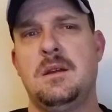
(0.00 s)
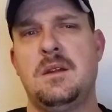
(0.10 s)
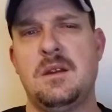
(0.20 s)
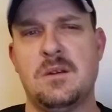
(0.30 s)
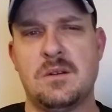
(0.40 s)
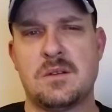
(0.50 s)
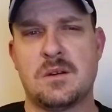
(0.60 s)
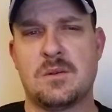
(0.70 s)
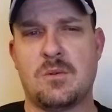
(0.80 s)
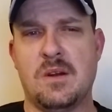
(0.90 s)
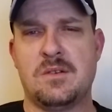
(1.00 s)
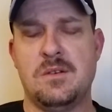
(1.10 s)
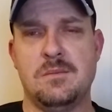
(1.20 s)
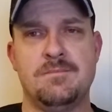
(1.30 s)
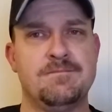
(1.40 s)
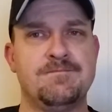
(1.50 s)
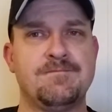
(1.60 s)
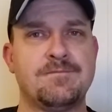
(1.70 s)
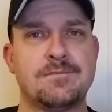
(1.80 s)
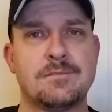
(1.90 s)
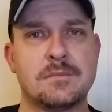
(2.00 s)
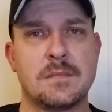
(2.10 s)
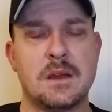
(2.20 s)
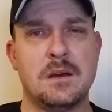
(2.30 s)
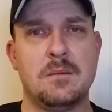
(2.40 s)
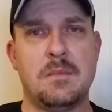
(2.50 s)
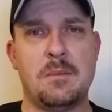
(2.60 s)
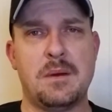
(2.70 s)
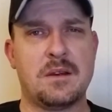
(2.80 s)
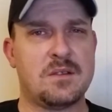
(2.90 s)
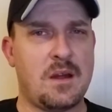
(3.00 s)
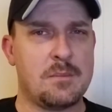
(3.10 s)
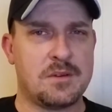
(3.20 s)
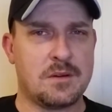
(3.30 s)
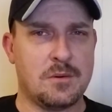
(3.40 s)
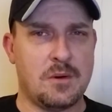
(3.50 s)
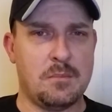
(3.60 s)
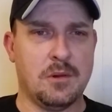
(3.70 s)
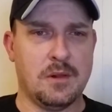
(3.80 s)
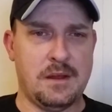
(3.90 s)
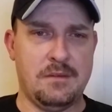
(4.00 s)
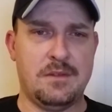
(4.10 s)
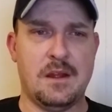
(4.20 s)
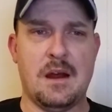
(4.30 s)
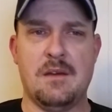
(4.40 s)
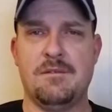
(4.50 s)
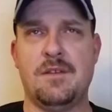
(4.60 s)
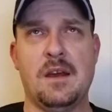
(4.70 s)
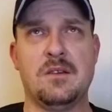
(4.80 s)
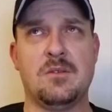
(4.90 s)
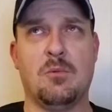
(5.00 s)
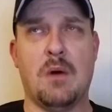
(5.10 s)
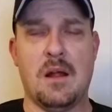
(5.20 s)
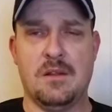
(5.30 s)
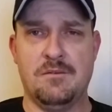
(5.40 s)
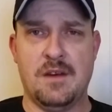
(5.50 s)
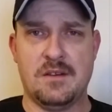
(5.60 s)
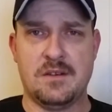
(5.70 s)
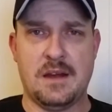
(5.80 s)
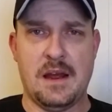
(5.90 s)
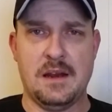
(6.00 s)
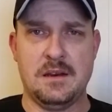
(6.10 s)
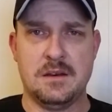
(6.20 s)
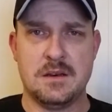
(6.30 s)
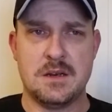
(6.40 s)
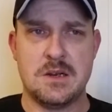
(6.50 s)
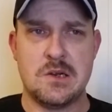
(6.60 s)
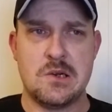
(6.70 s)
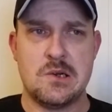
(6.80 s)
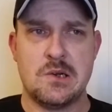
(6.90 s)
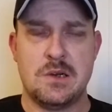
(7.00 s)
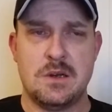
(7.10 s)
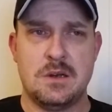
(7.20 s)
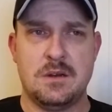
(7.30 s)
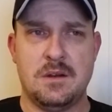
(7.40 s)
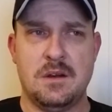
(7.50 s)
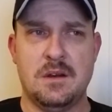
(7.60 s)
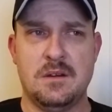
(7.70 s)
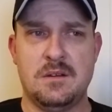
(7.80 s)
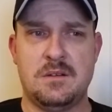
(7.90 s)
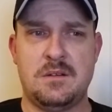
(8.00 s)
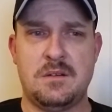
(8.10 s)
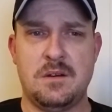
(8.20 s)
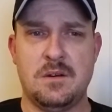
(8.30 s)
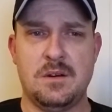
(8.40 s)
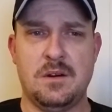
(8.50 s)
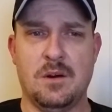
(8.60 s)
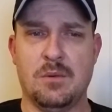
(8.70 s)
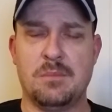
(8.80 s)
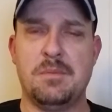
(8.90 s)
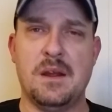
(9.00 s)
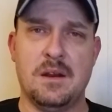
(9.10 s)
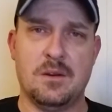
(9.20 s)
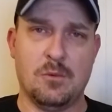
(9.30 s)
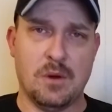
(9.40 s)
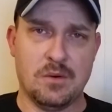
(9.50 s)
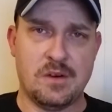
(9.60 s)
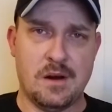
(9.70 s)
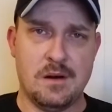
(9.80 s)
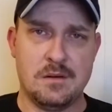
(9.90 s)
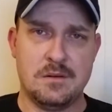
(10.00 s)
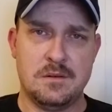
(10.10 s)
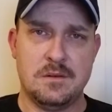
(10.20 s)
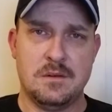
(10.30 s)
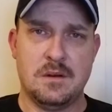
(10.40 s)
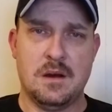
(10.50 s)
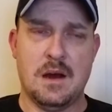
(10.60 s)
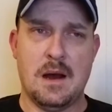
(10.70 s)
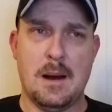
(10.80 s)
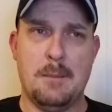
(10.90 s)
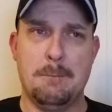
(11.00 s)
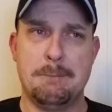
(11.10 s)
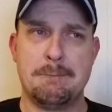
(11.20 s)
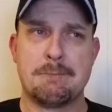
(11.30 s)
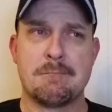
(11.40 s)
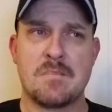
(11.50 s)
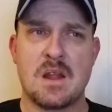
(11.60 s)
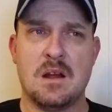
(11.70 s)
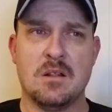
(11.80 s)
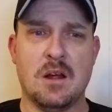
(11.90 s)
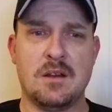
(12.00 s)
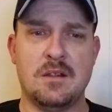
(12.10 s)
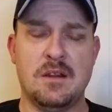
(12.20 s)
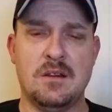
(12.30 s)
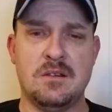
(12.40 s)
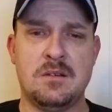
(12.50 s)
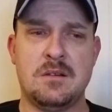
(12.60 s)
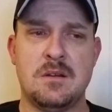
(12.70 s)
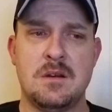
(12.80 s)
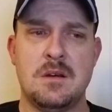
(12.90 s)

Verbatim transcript: Danielle, that's a good question. My biggest obstacle I believe that I've faced while investigating is, you know, with being in the wheelchair. Um, a lot of these